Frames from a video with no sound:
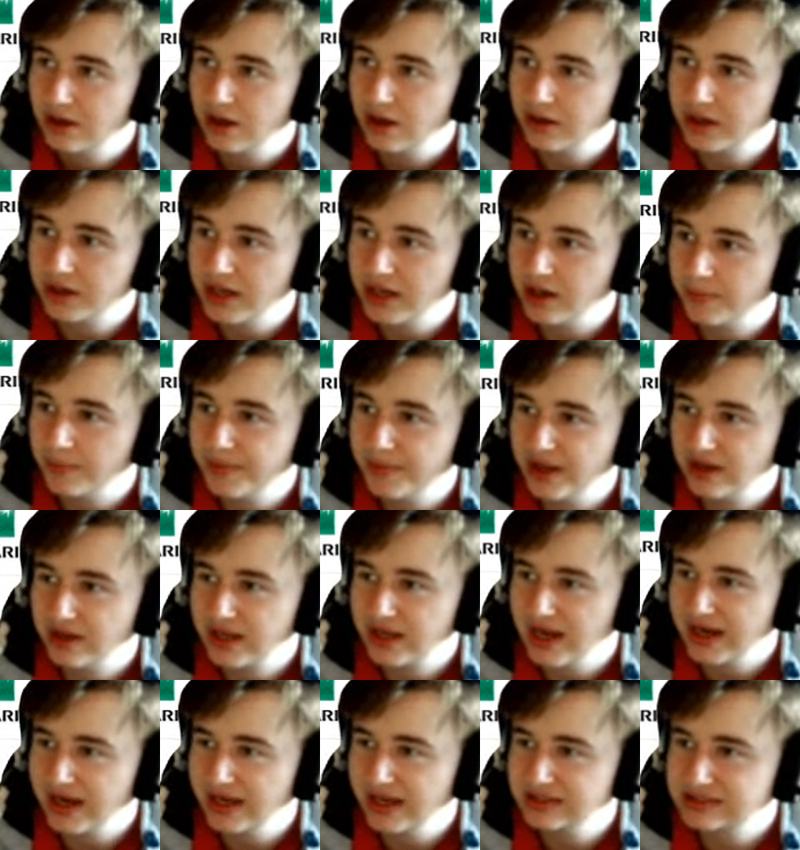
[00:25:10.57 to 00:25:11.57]
Okay,
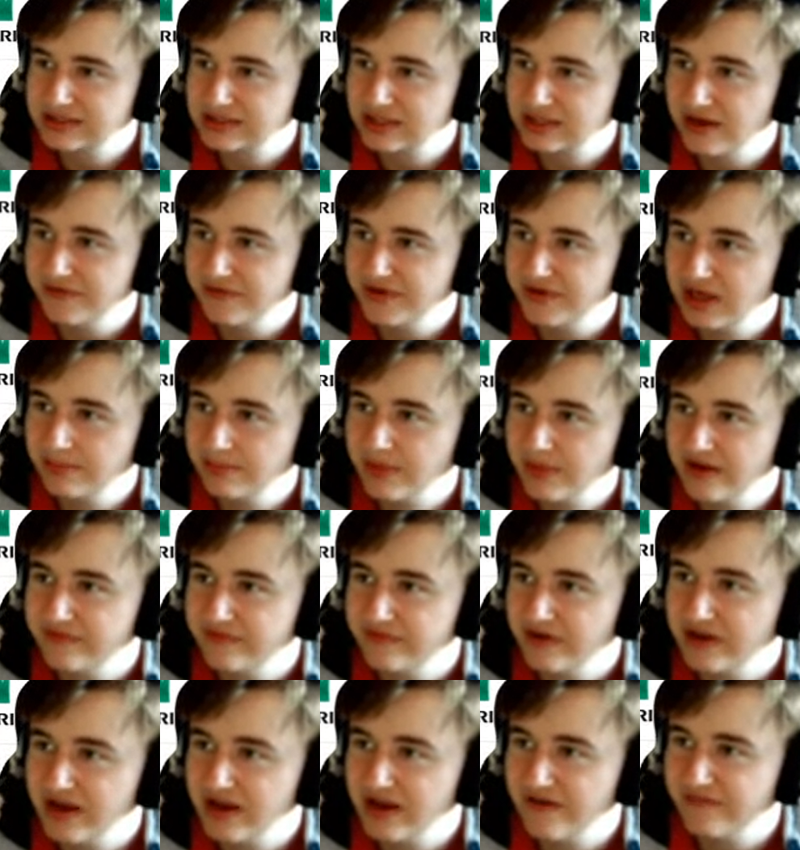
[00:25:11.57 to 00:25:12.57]
Opelka again serving.
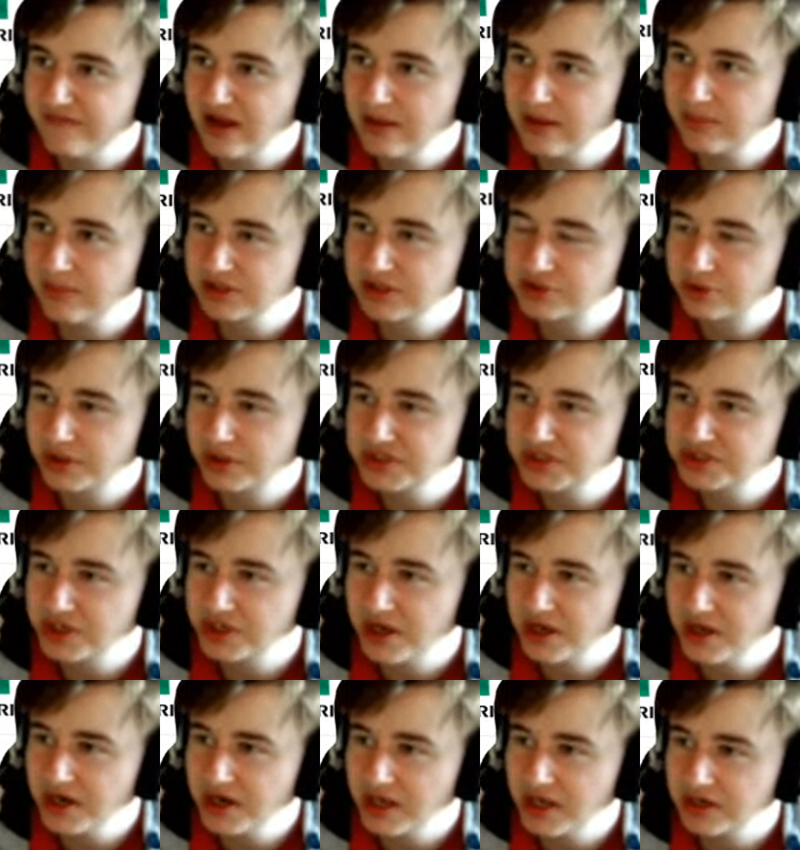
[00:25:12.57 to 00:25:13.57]
Medvedev able to
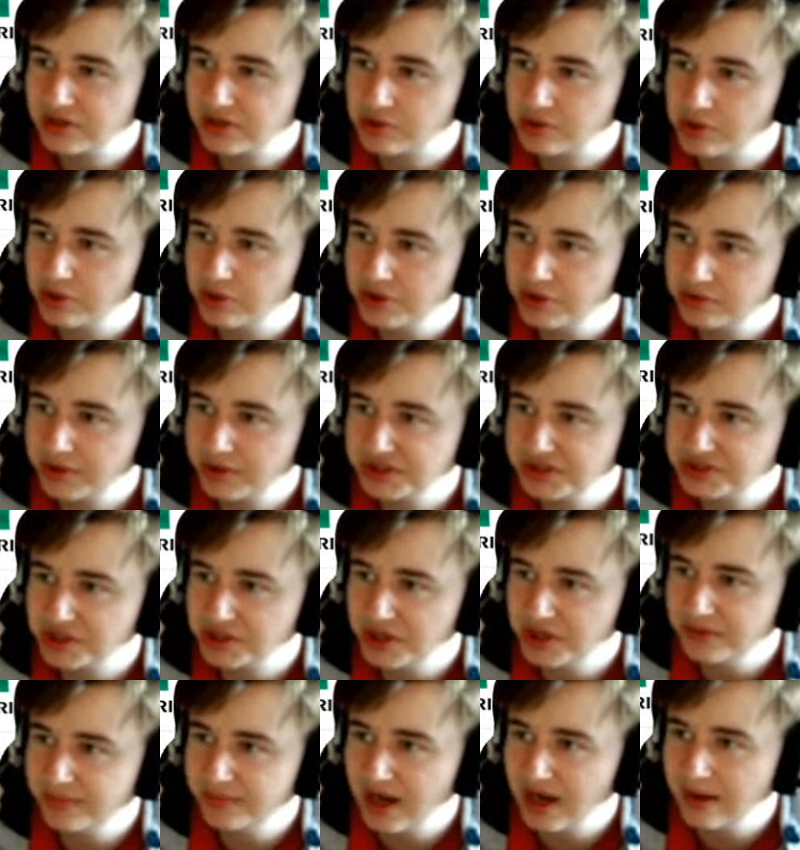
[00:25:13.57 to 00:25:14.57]
return it. Good
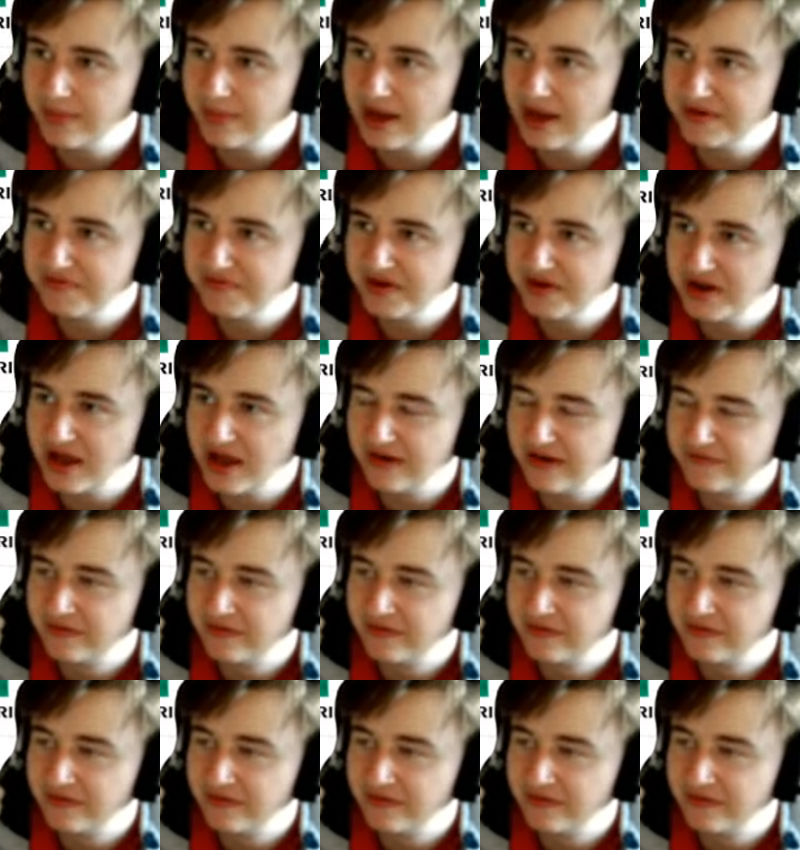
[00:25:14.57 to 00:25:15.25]
return by Medvedev.